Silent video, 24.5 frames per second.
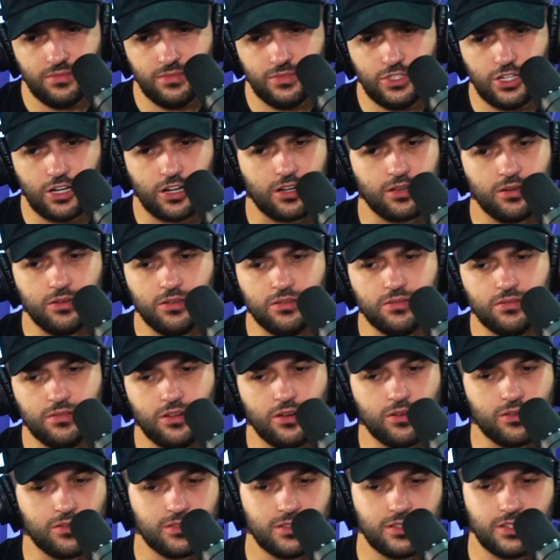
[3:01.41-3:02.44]
Durk, you
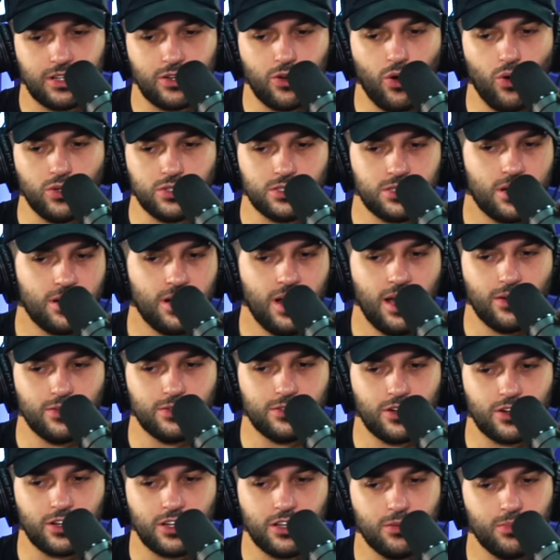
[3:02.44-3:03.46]
know, Cole started out.
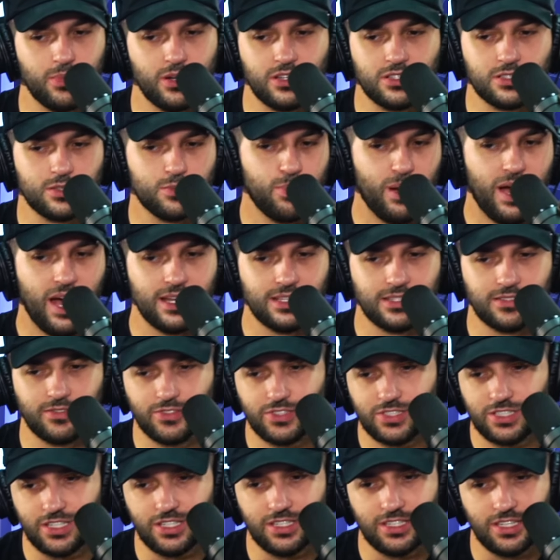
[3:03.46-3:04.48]
Durk, you've been on some positive
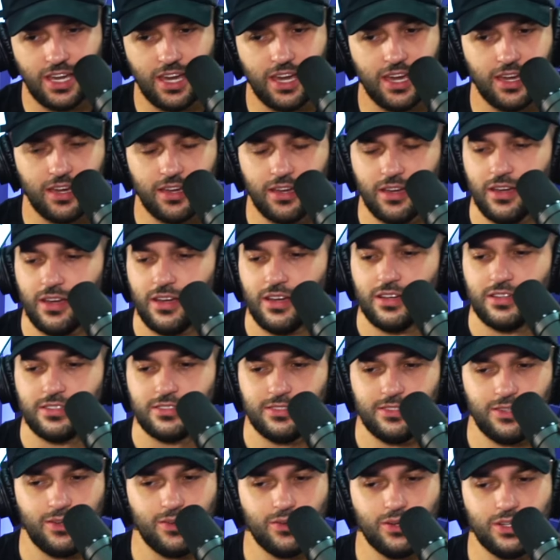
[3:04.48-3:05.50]
shit, yeah.
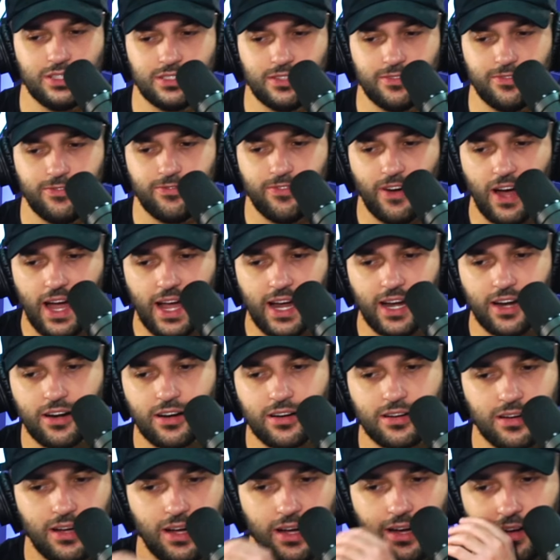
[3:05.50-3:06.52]
So it's a
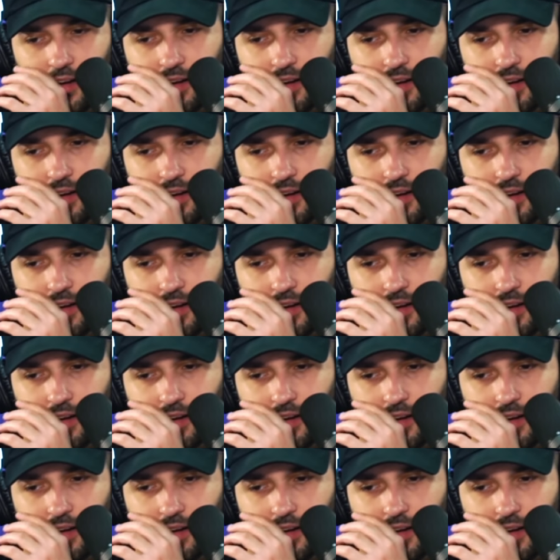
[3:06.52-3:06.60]
fire.